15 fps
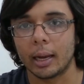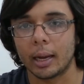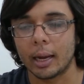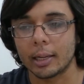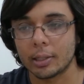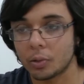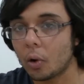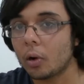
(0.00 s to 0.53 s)

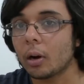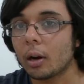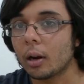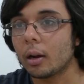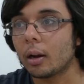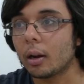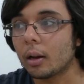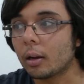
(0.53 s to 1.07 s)
it's not
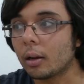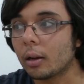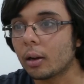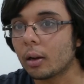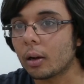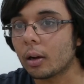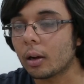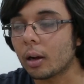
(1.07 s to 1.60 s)

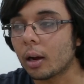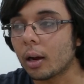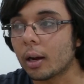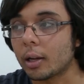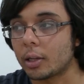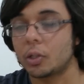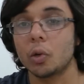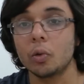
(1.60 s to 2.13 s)
an
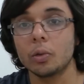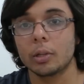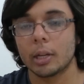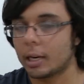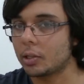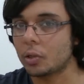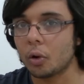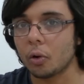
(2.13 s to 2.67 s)
excuse,
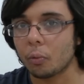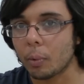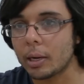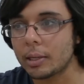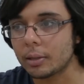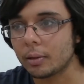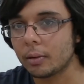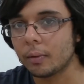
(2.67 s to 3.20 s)
it's not a
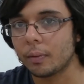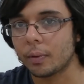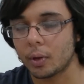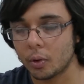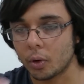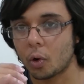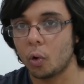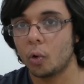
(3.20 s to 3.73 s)
reason for you
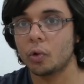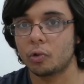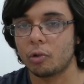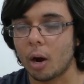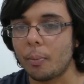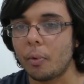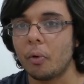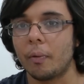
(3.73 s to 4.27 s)
to cause
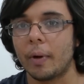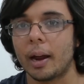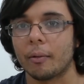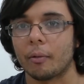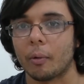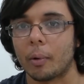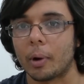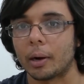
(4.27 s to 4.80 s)
trouble for
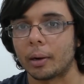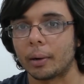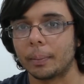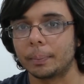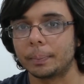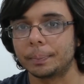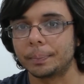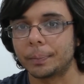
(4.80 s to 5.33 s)
everyone,
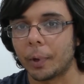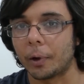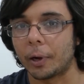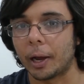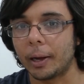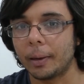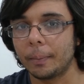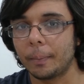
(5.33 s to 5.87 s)

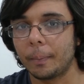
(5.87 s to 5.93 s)
okay?